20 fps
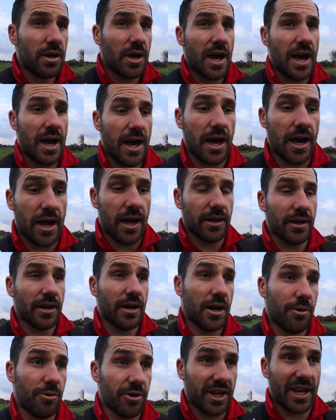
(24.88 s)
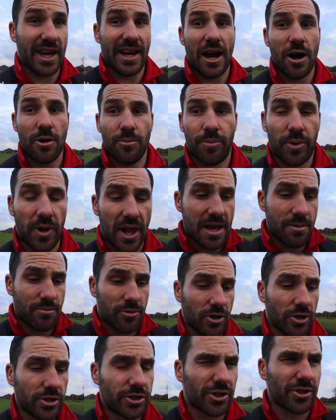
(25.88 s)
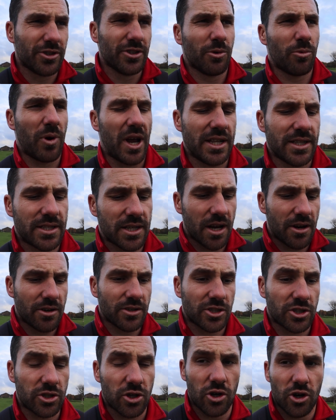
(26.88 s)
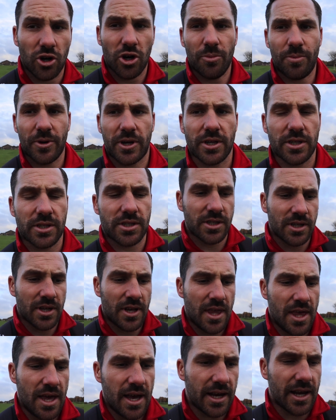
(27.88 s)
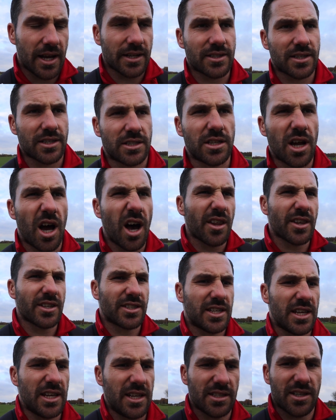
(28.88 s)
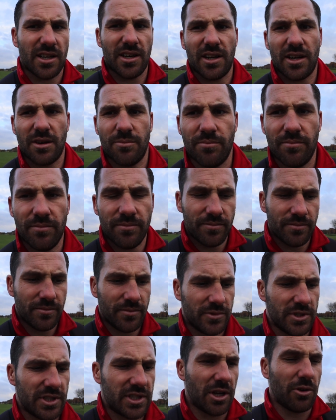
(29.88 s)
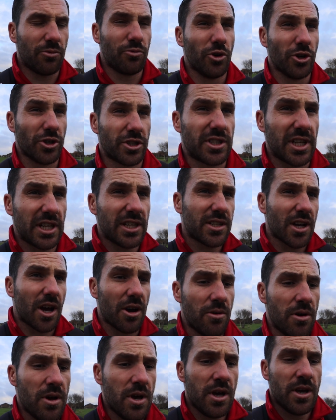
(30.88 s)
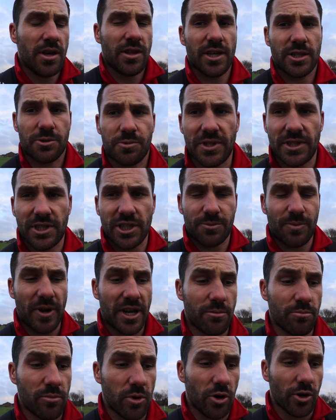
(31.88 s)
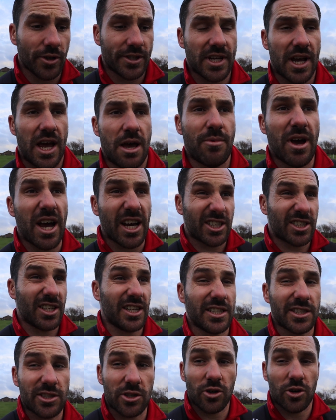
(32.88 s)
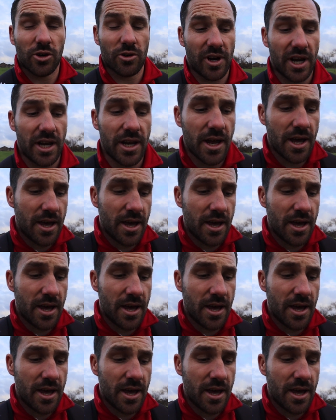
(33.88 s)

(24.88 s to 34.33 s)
and I want to get out and play more during the winter and score, because I get to the start of the season and I'm still rusty, so this winter spending more time actually scoring.